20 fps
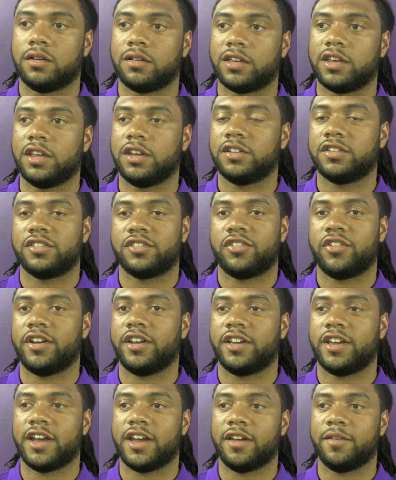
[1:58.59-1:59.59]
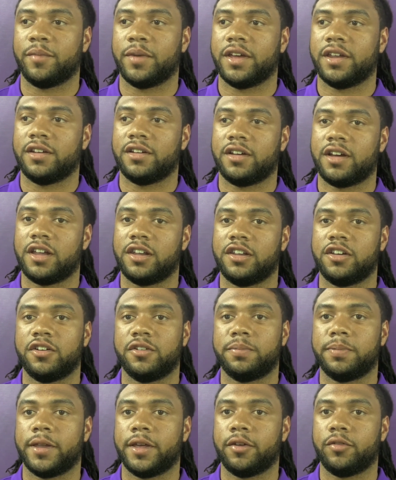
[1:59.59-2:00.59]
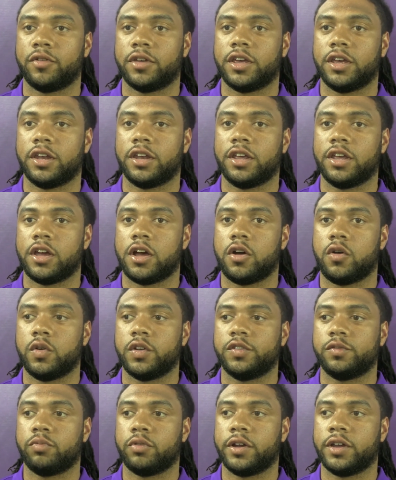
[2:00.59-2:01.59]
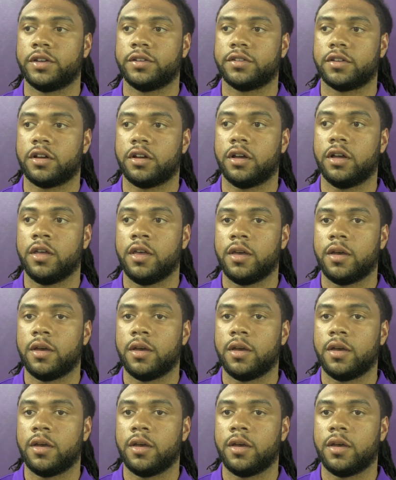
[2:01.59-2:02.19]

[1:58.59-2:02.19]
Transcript: Kenny's a great guy, man. I love playing with Kenny. He always brings a